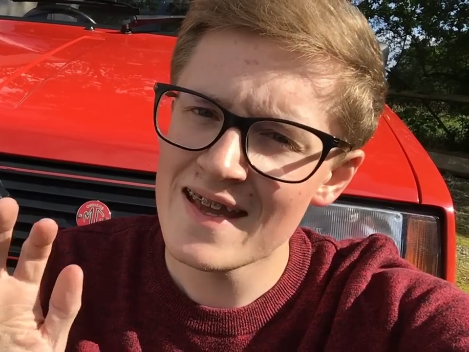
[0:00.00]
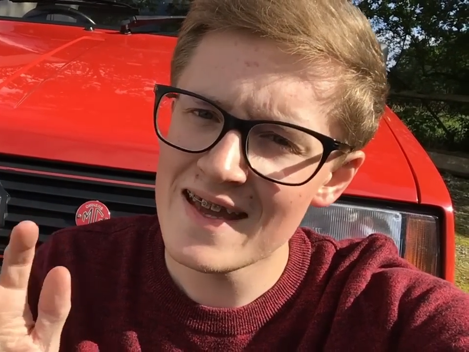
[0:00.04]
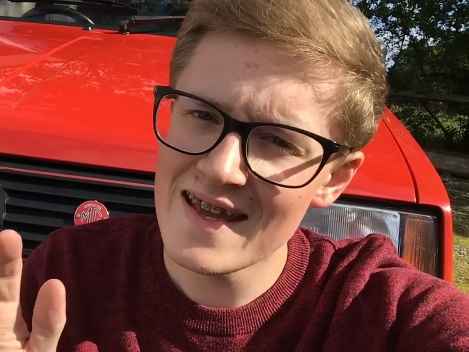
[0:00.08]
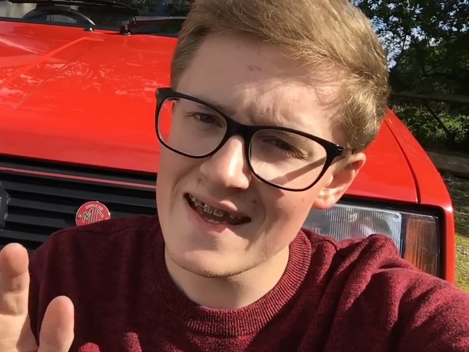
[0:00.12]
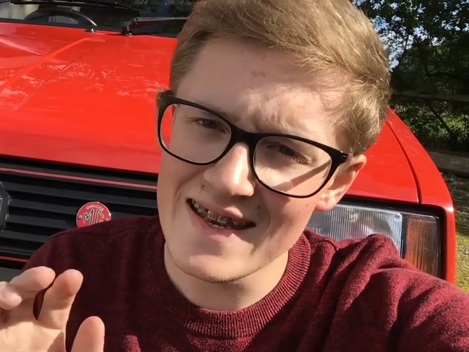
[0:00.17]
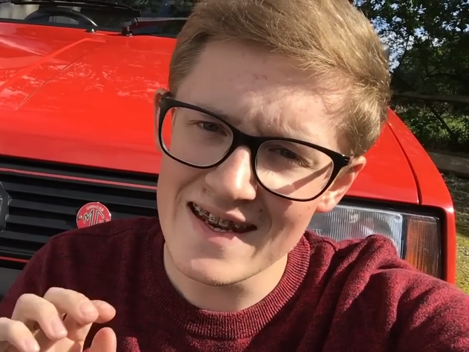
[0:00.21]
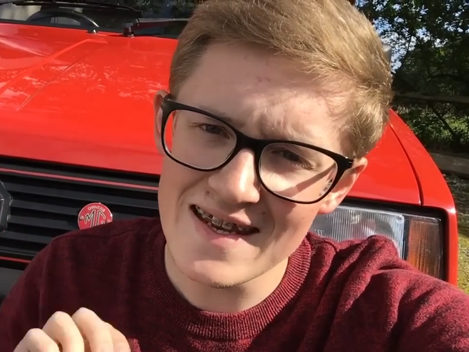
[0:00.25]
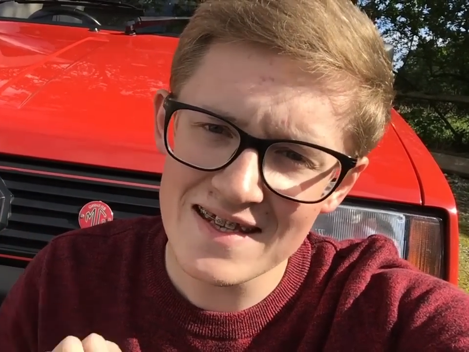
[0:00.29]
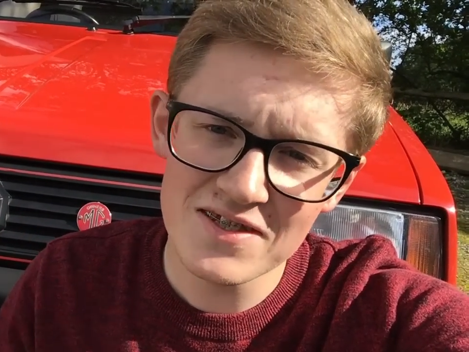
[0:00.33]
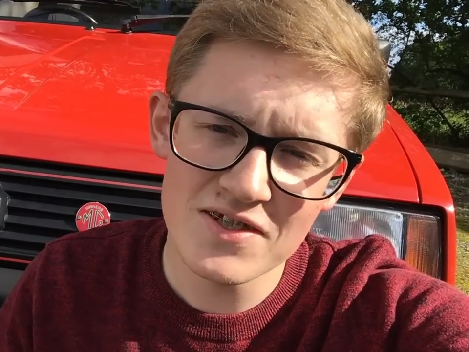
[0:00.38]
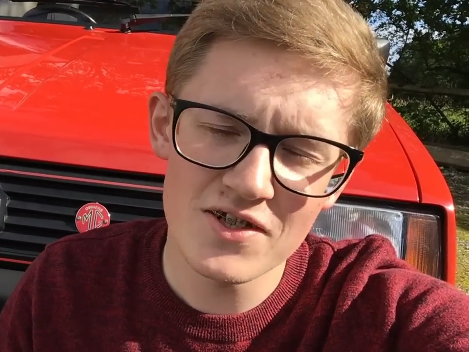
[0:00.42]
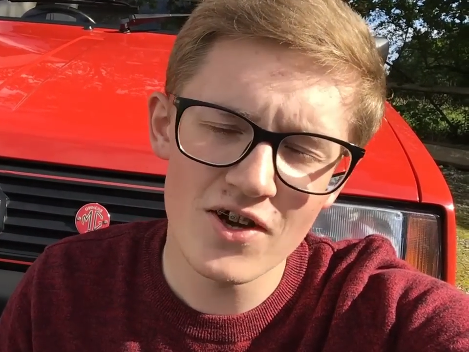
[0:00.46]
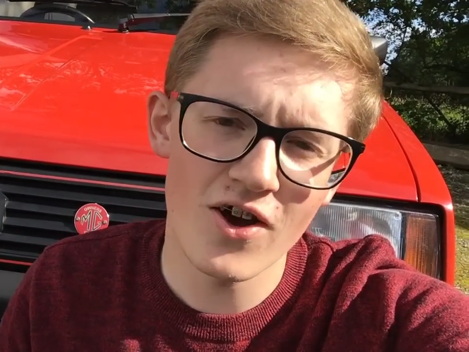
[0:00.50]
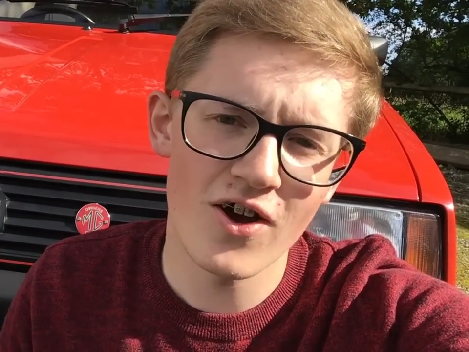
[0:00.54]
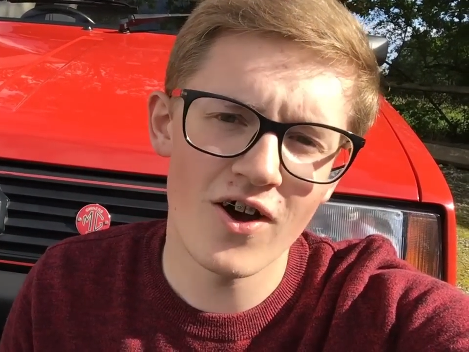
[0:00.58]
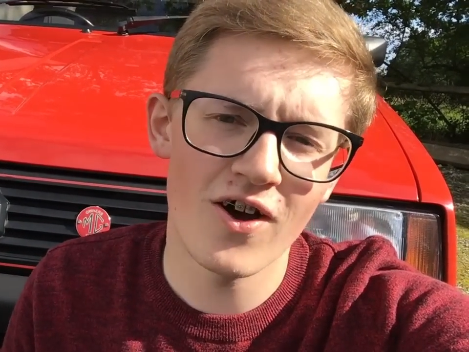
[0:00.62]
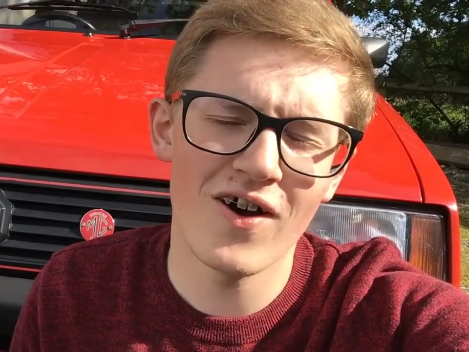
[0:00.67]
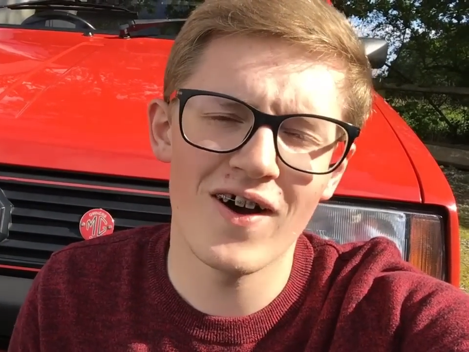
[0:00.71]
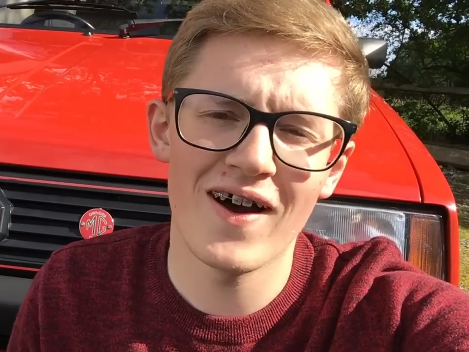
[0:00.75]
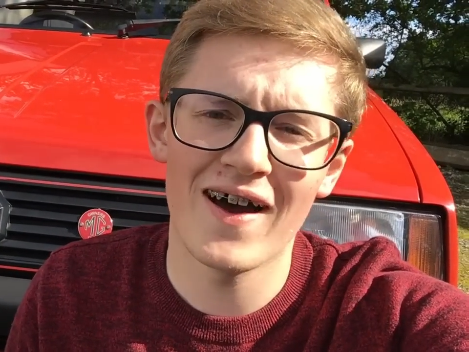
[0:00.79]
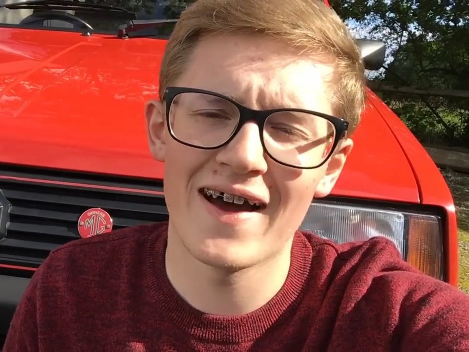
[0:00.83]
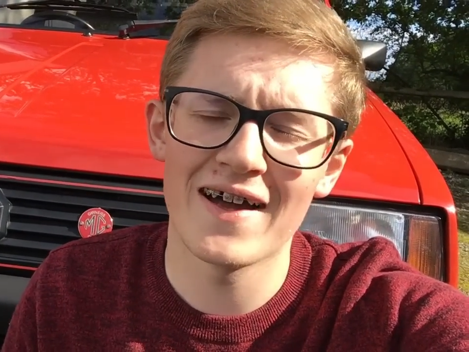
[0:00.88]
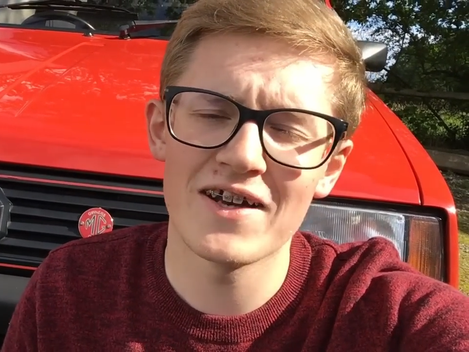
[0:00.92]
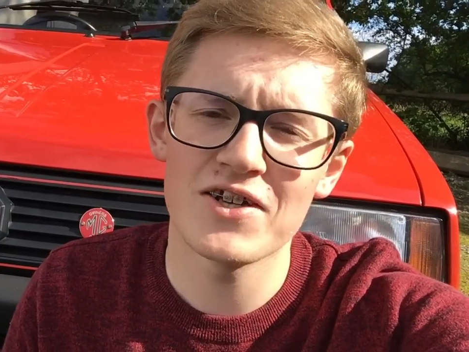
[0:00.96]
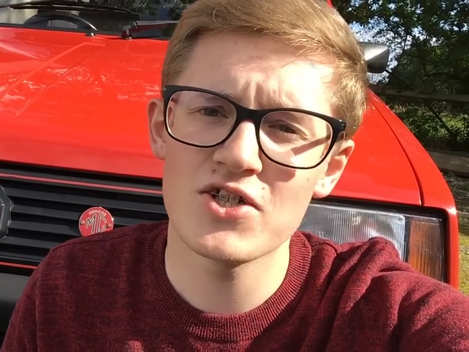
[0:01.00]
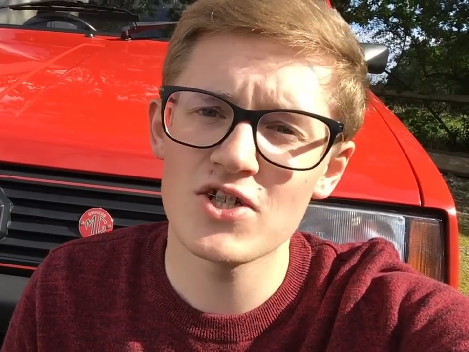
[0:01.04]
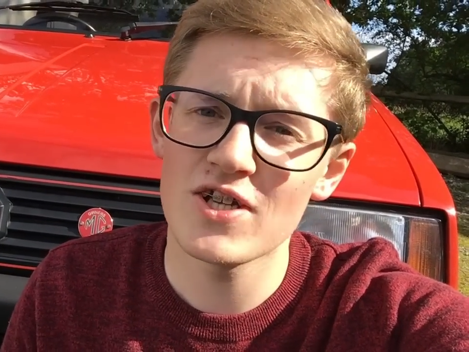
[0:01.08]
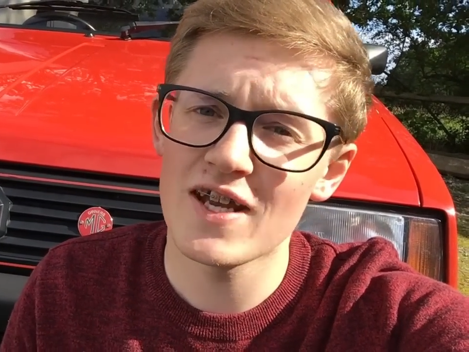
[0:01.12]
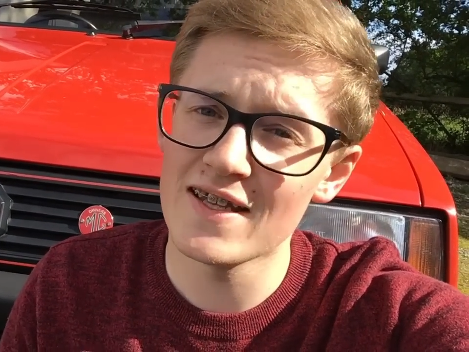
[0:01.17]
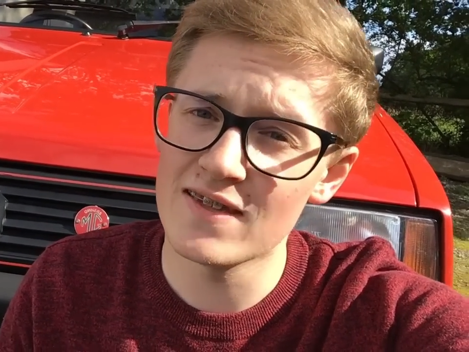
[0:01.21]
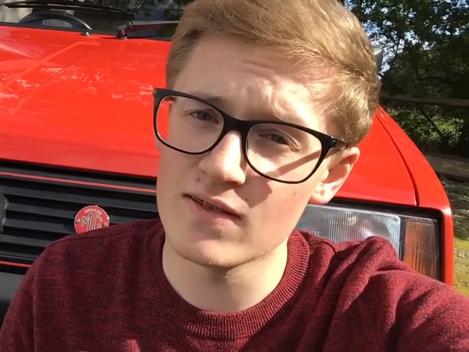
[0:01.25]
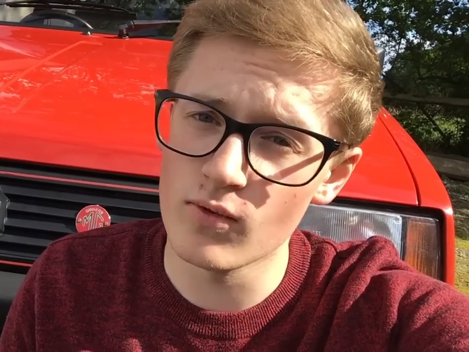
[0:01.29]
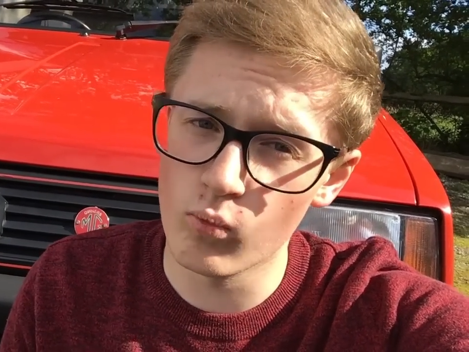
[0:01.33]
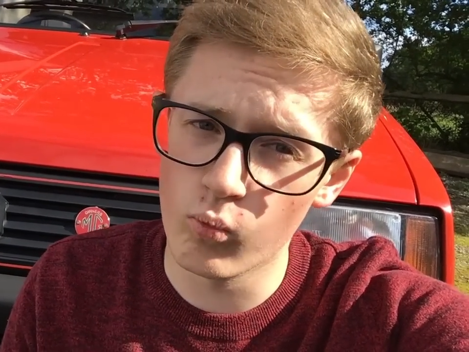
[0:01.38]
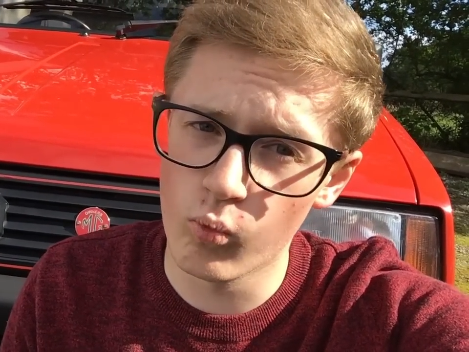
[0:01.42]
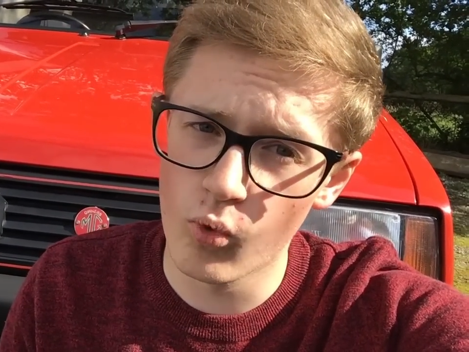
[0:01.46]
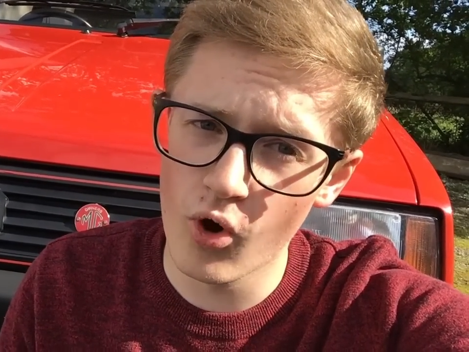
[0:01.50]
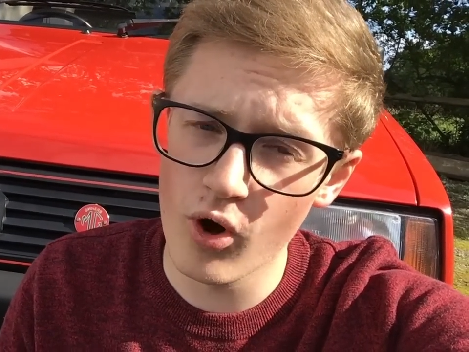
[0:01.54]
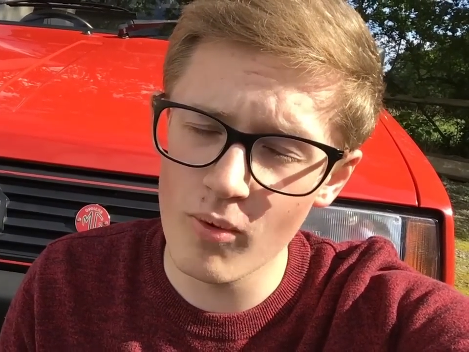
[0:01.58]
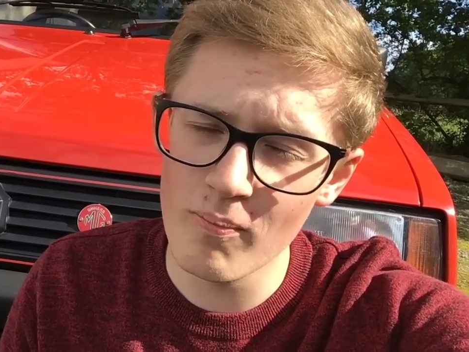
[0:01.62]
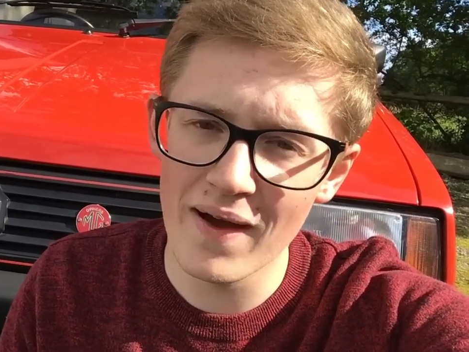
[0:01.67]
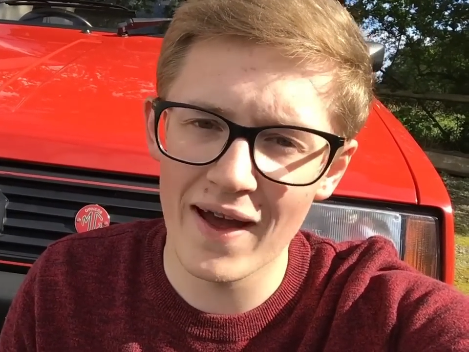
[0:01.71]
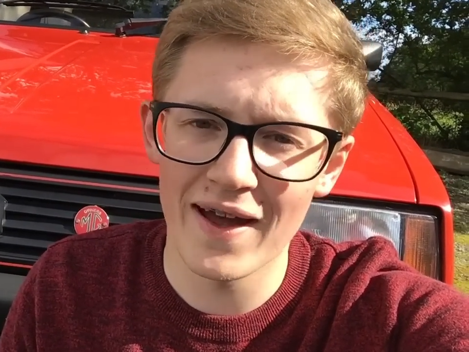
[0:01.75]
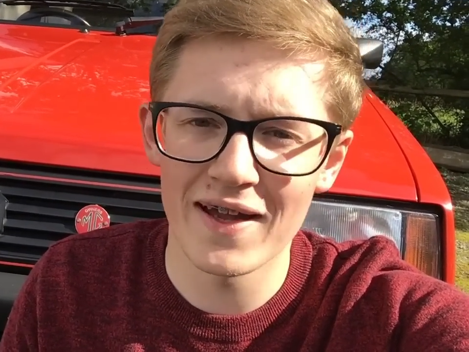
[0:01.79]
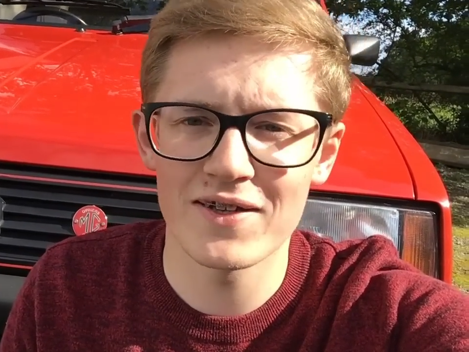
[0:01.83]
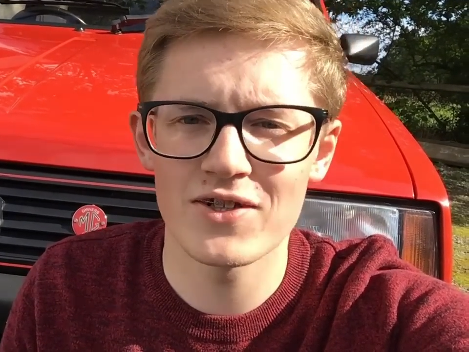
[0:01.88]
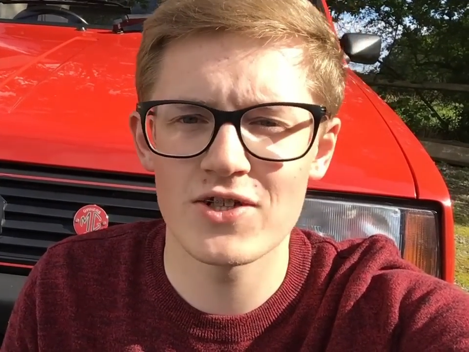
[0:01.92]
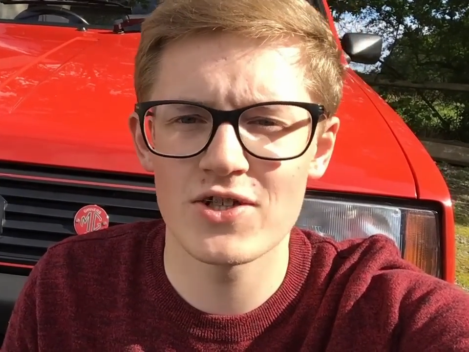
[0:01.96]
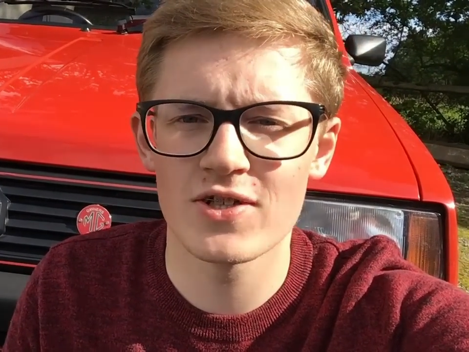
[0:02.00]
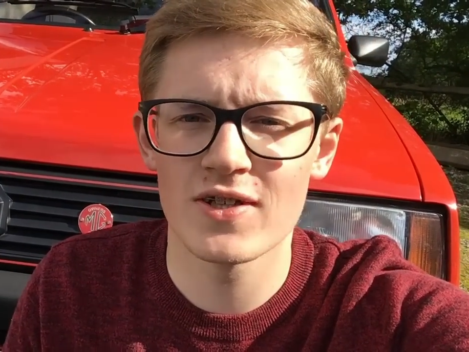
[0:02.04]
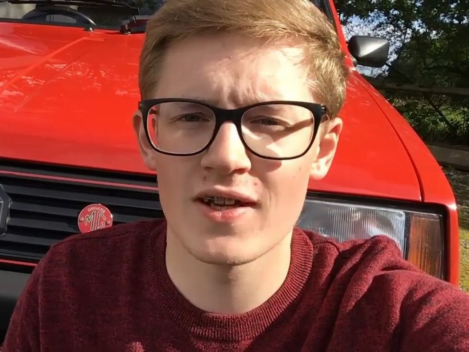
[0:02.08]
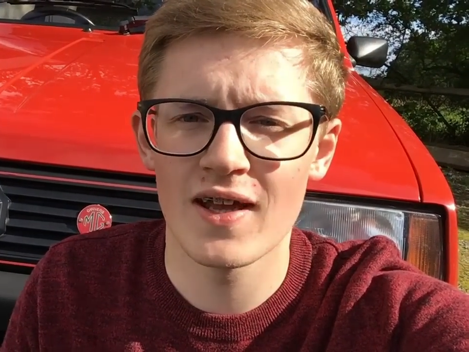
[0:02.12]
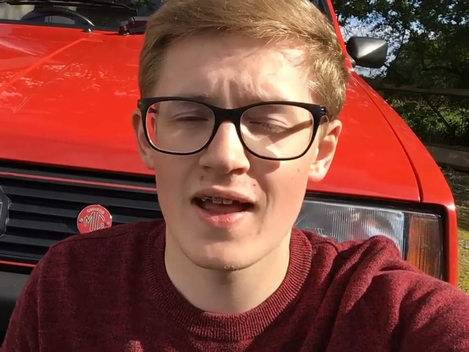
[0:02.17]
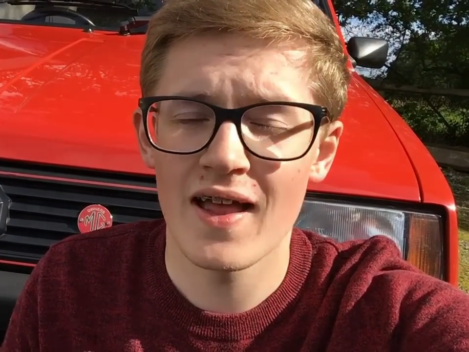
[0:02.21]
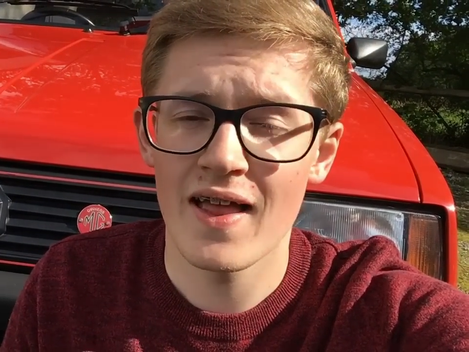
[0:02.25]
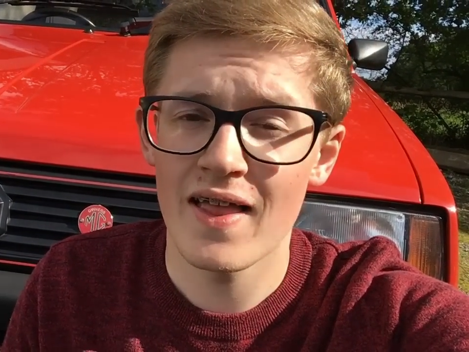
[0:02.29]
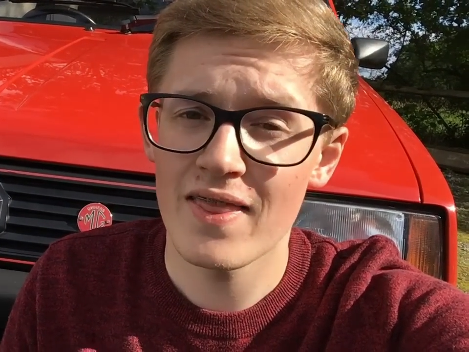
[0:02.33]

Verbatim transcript: It isn't a hot hatch, it's a warm hatch.